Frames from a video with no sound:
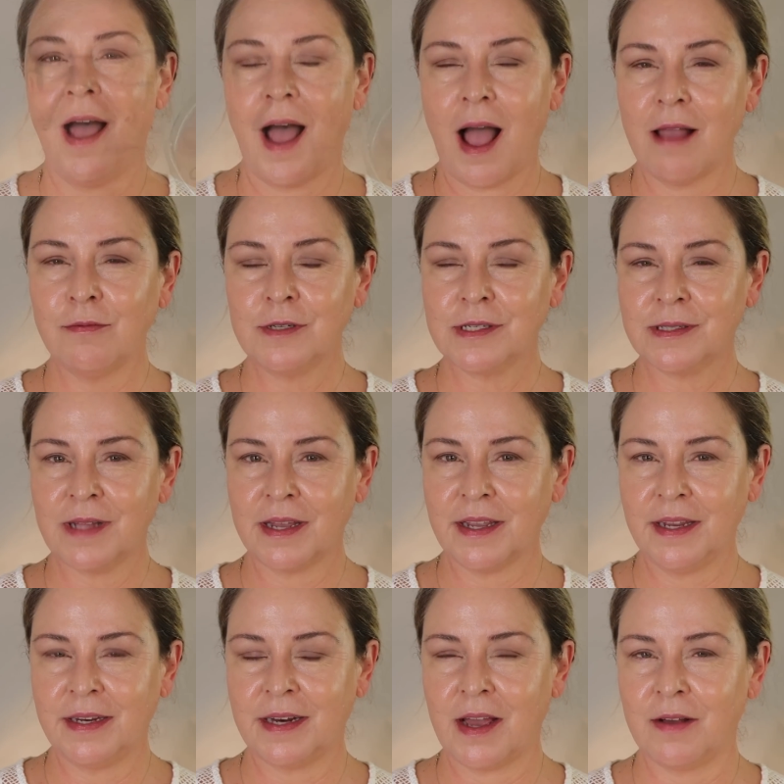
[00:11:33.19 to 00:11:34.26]
I was
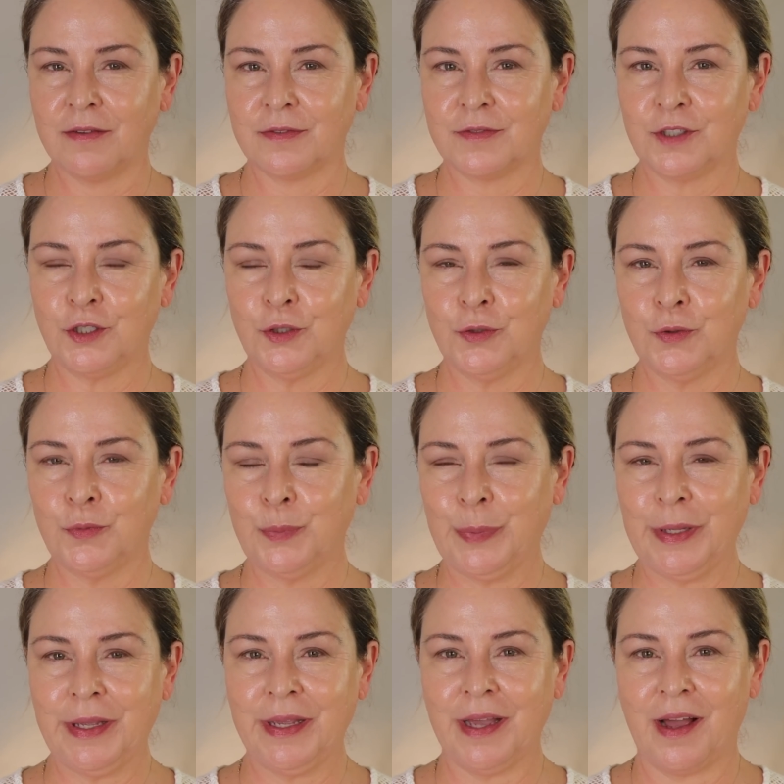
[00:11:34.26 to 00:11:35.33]
lucky enough to
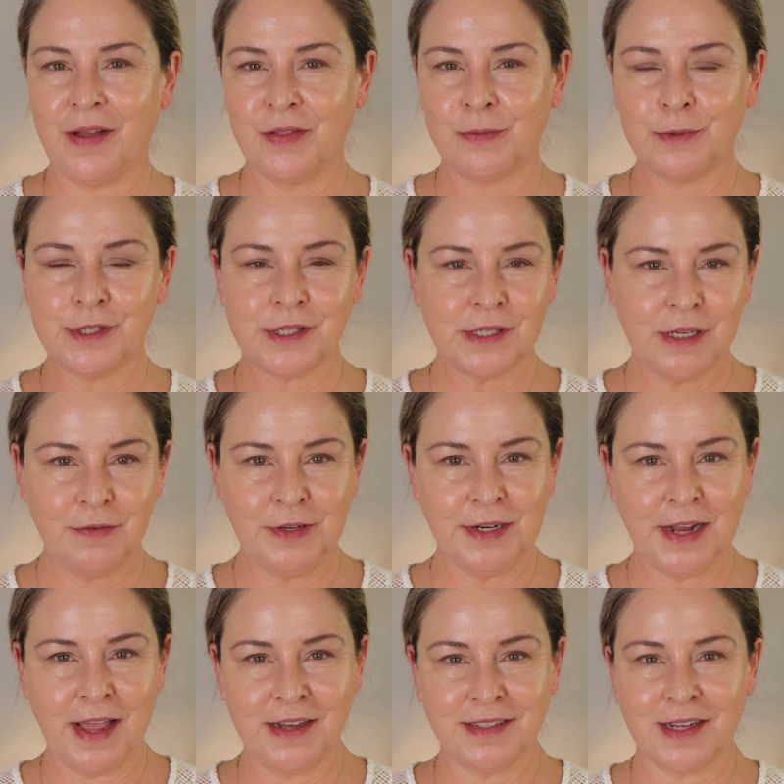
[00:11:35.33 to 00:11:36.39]
be on the receiving
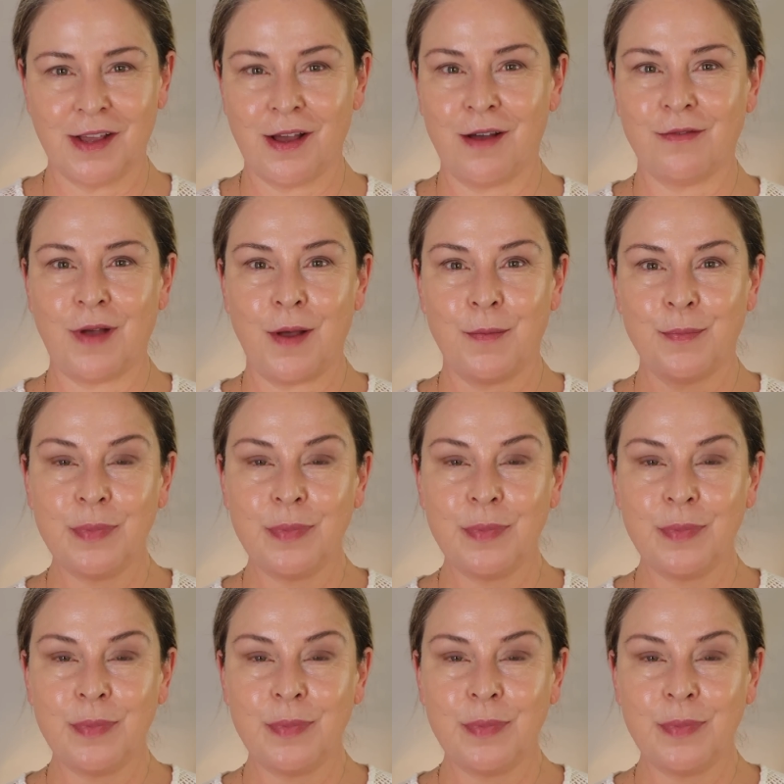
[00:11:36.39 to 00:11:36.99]
end of a